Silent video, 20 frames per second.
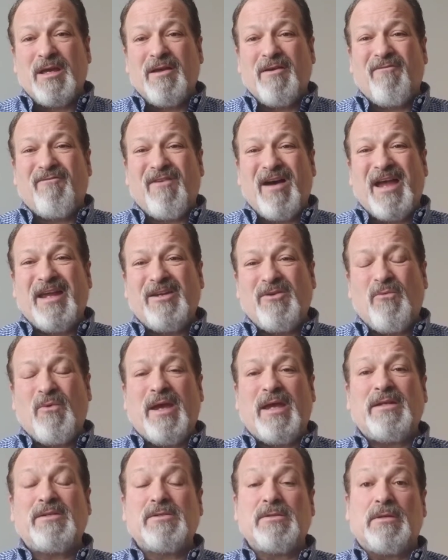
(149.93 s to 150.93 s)
Find a
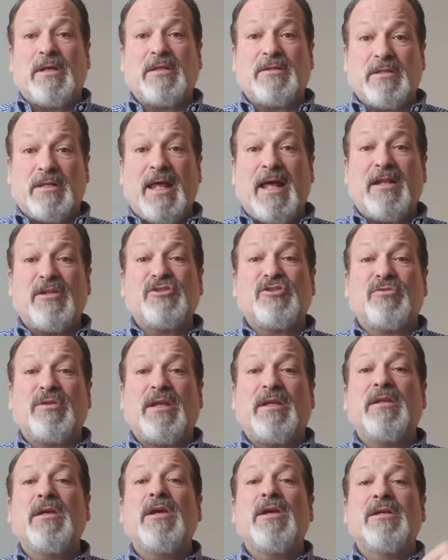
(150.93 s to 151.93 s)
way to get the knowledge you
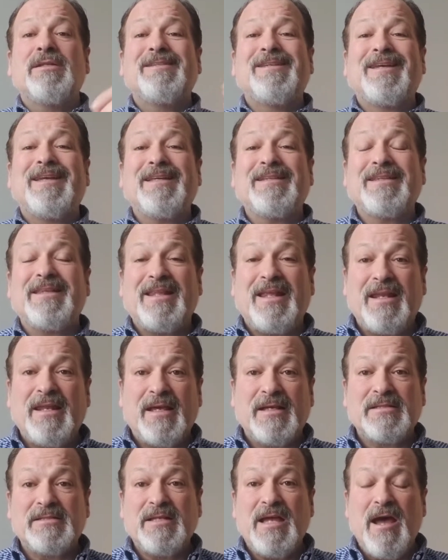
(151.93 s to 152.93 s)
need to get to that
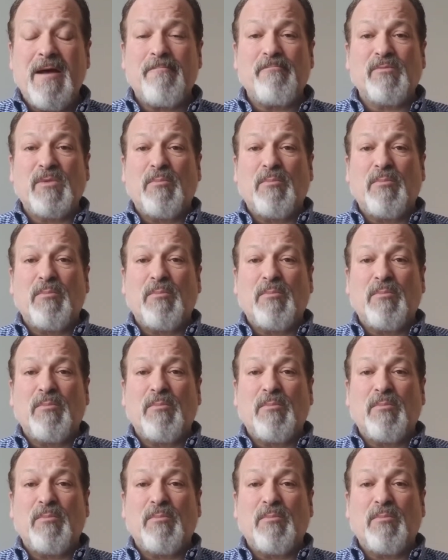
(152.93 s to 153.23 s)
next step.